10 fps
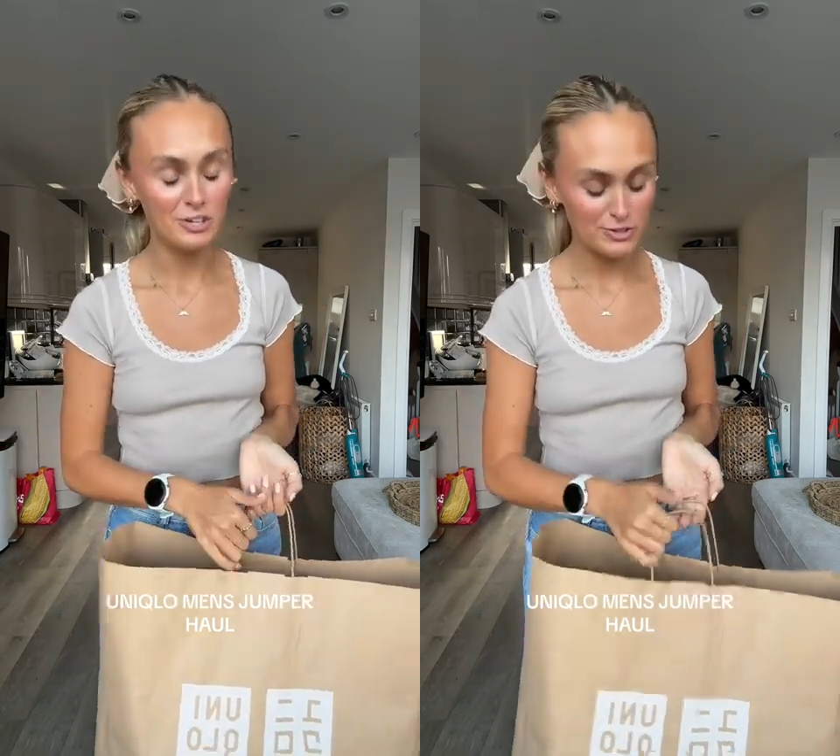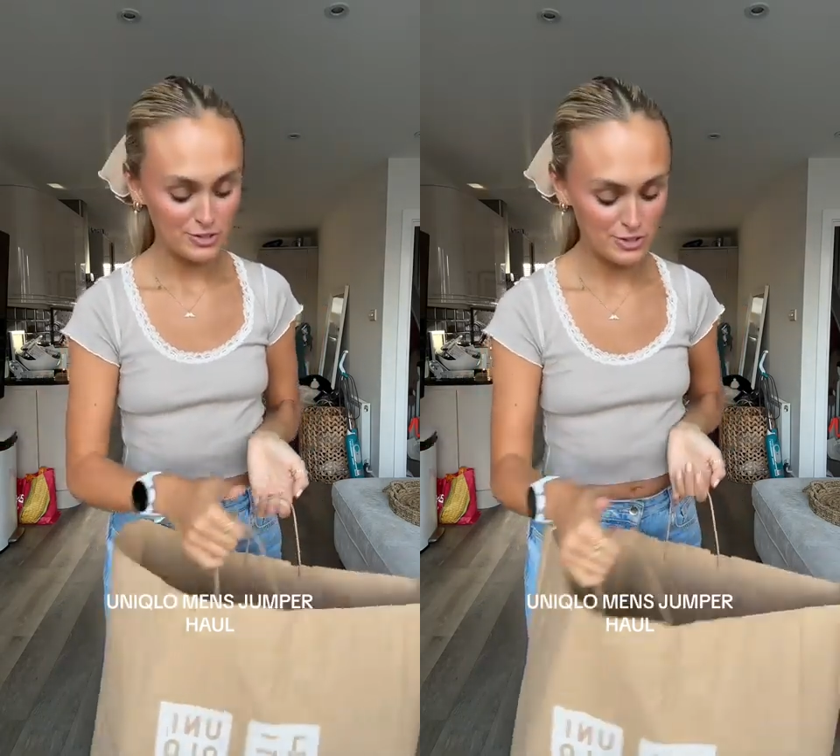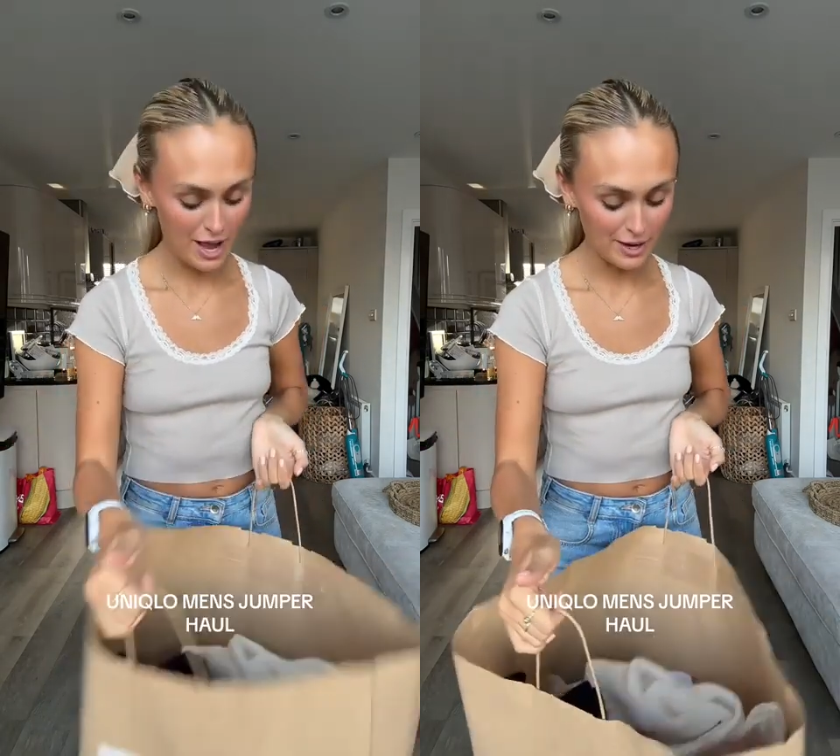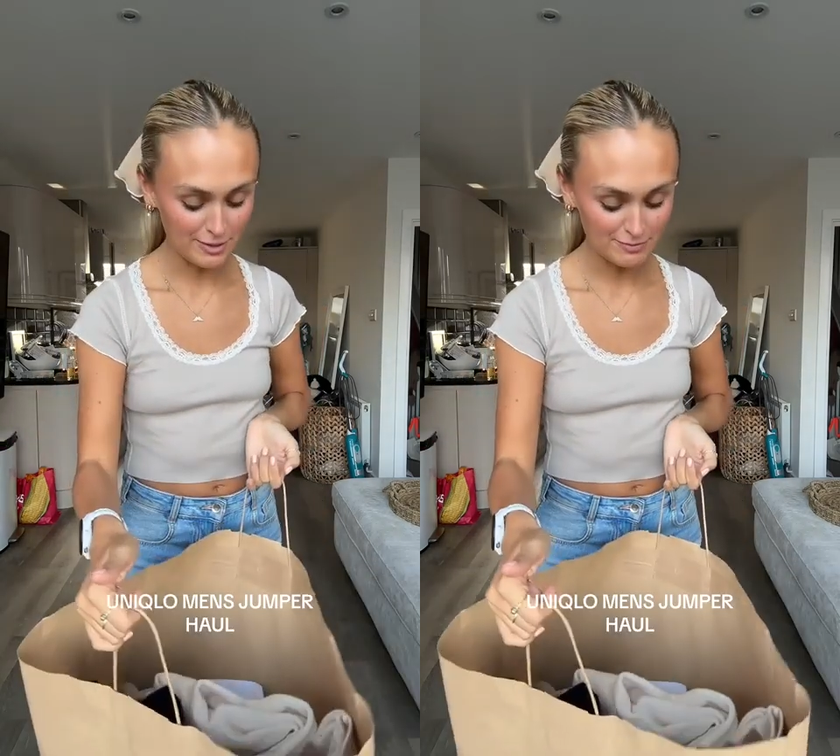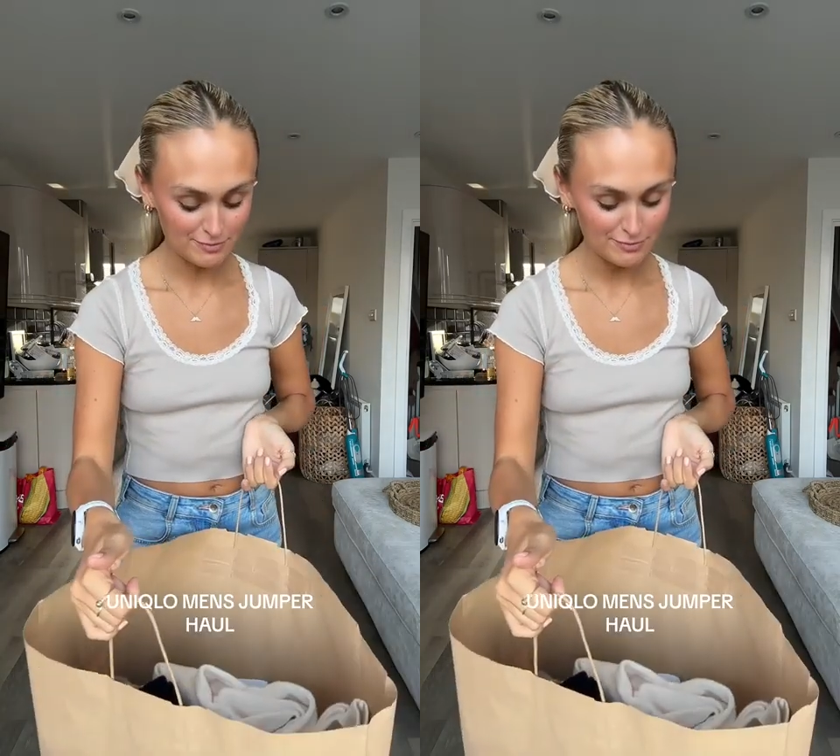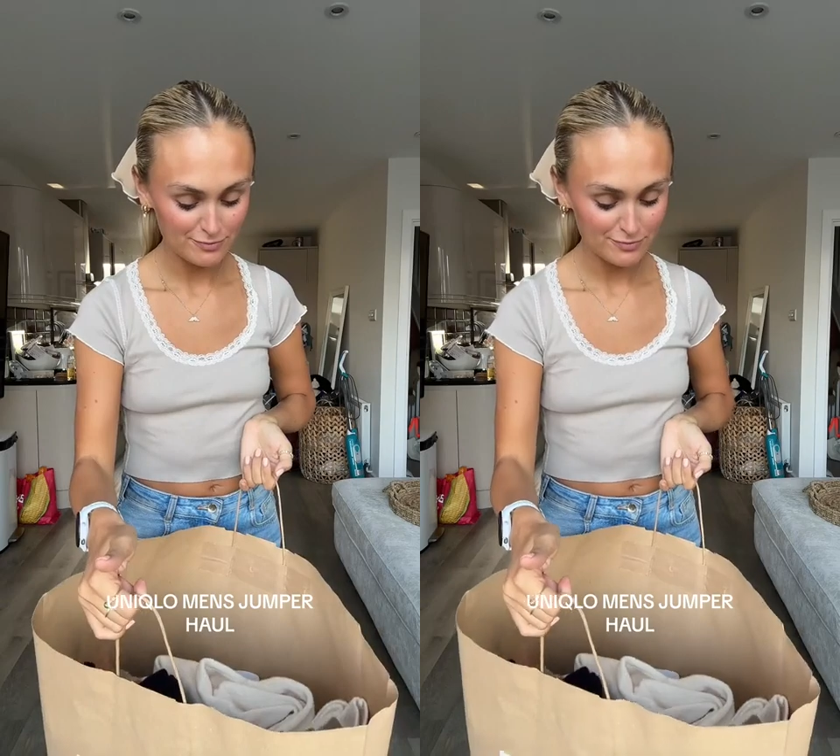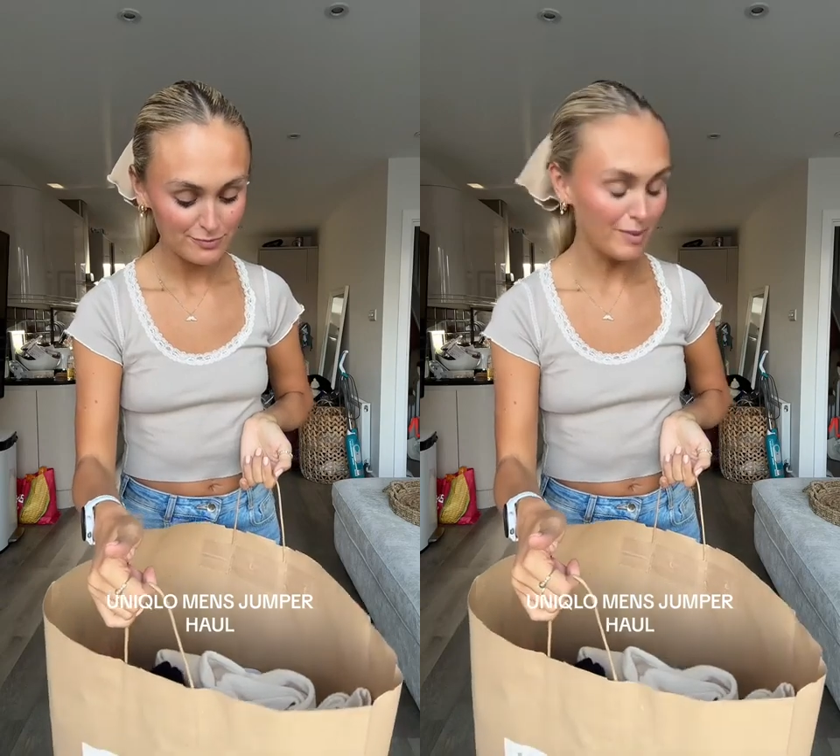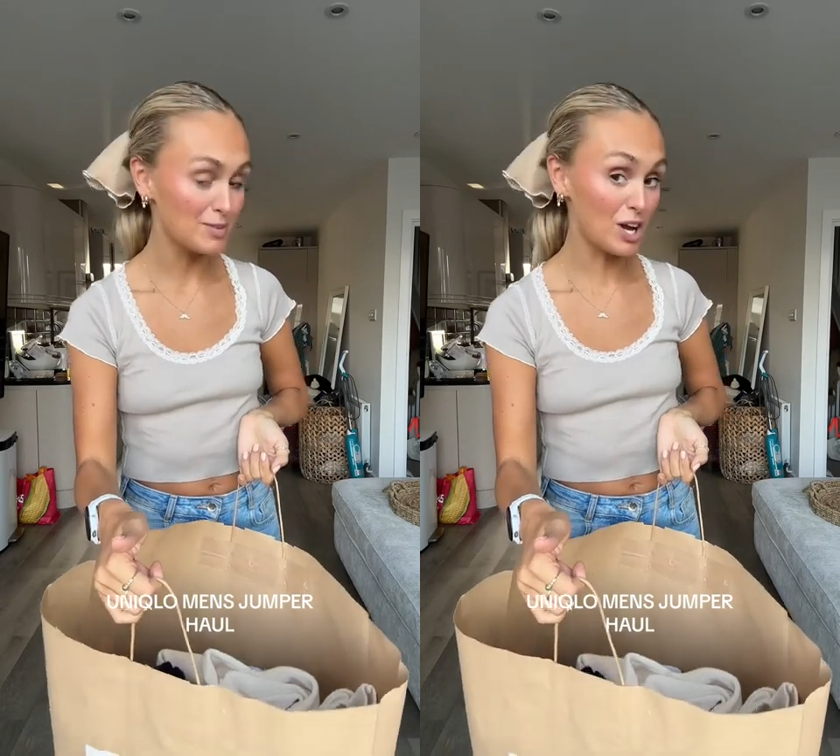So, it
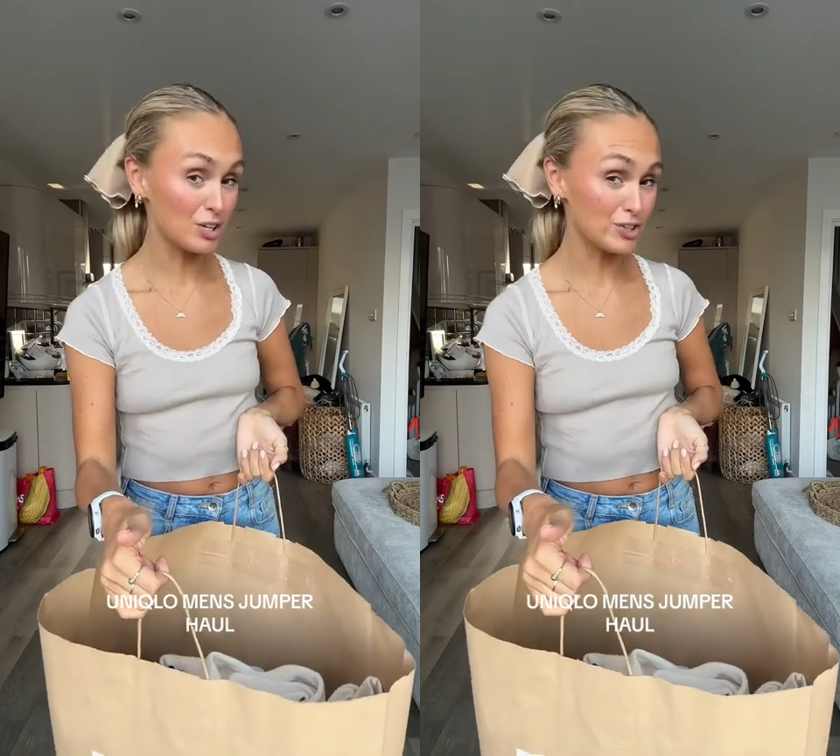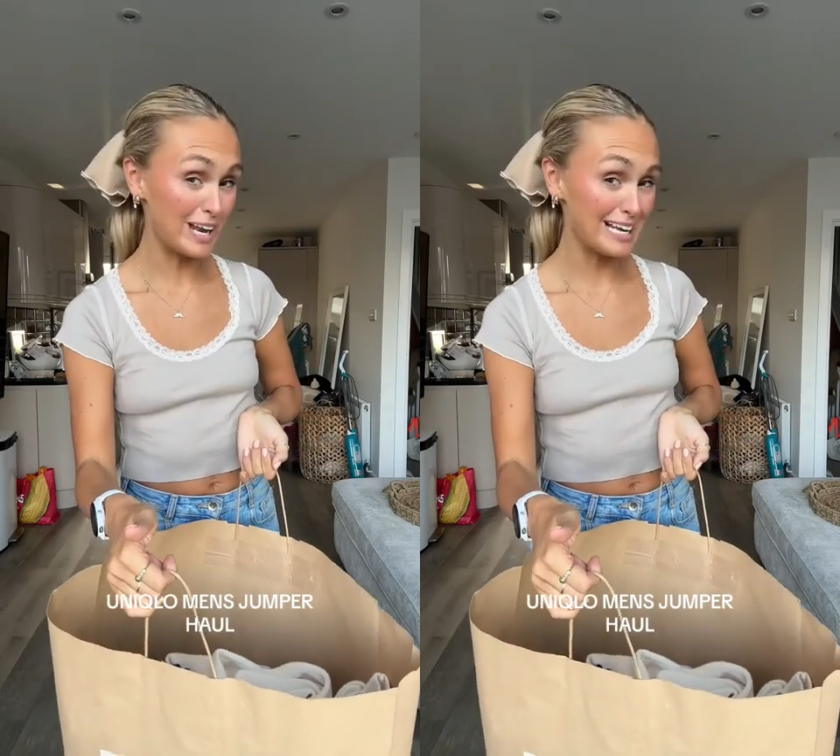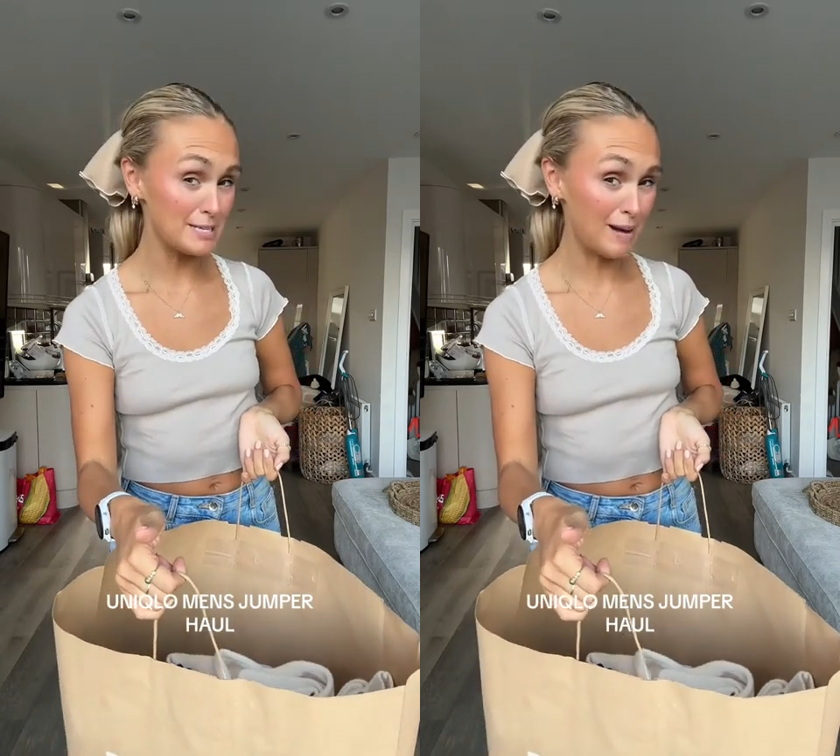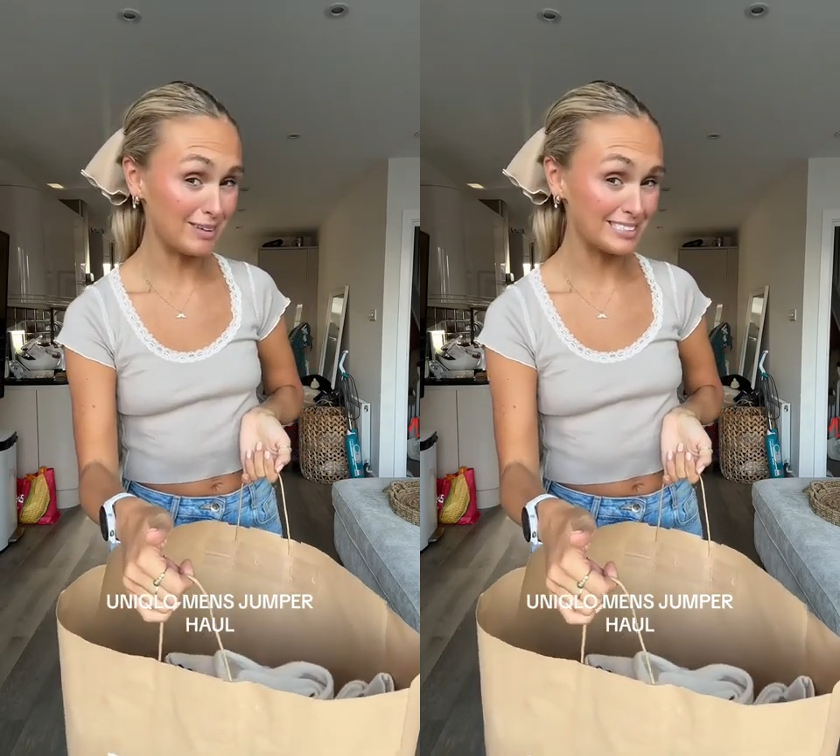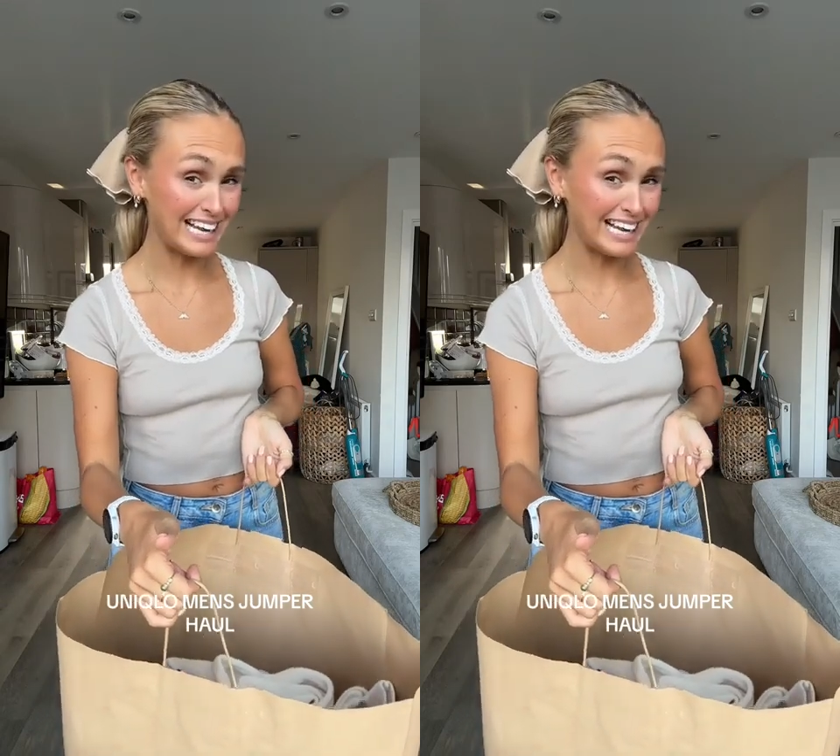was £180